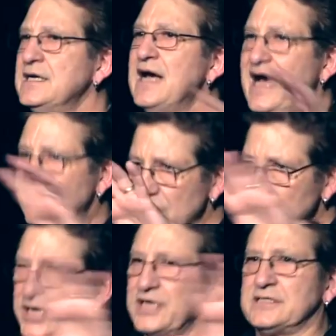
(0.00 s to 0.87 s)
Have a
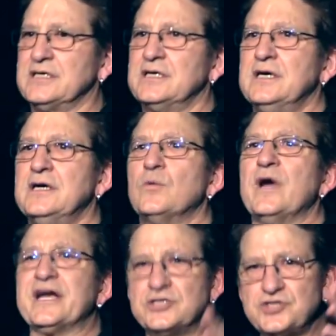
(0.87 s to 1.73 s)
look at it.
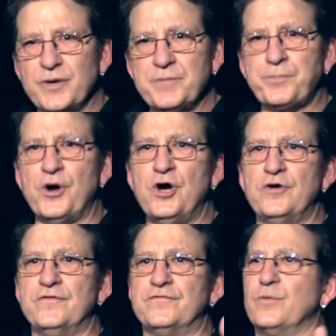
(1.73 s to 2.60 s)
Where could you
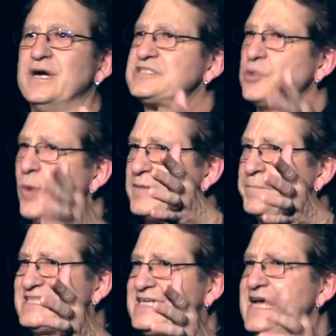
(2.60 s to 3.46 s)
improve? Where's the
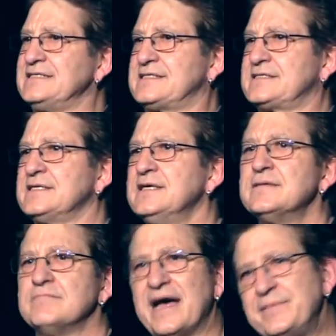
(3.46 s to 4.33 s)
1%?
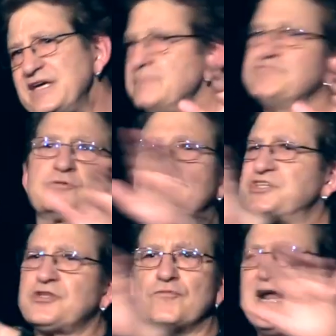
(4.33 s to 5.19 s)
Maybe
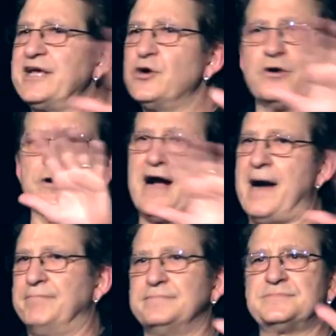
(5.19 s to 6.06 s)
switch the running order
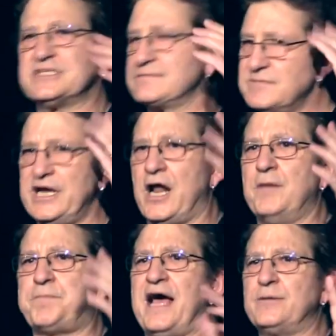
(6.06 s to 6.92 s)
up. Just, you
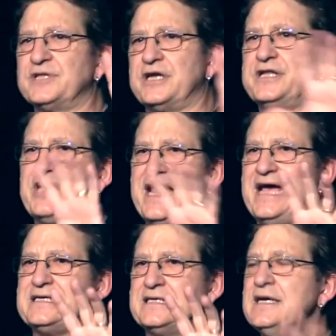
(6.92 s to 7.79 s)
know, play with it in your
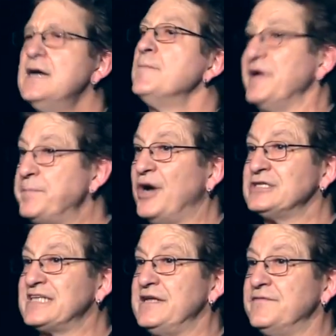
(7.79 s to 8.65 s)
head. Be
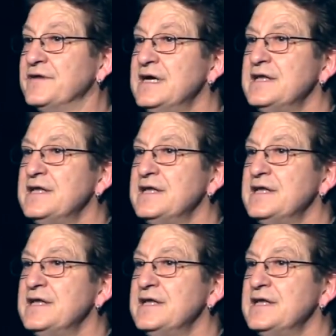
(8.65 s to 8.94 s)
positive.